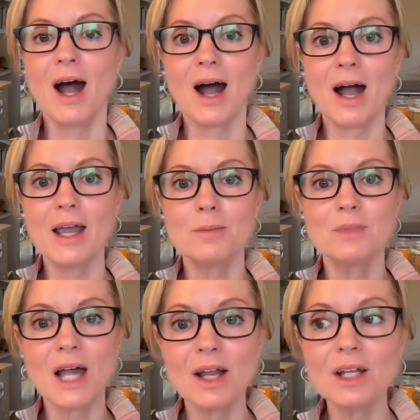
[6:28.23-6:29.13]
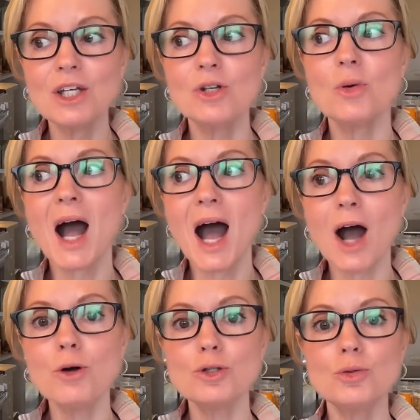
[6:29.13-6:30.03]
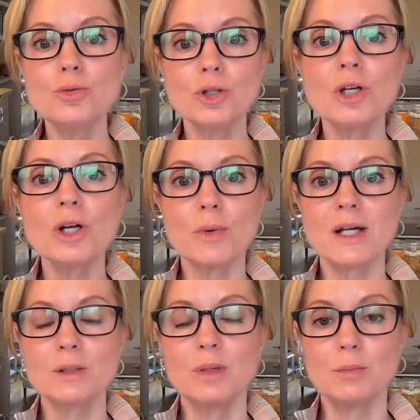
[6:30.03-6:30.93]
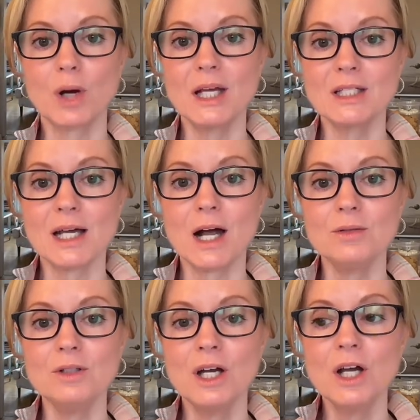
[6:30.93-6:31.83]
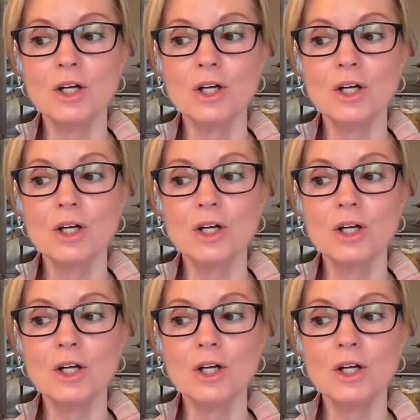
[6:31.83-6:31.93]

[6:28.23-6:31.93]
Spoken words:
I am telling you how to look at a recipe and break it down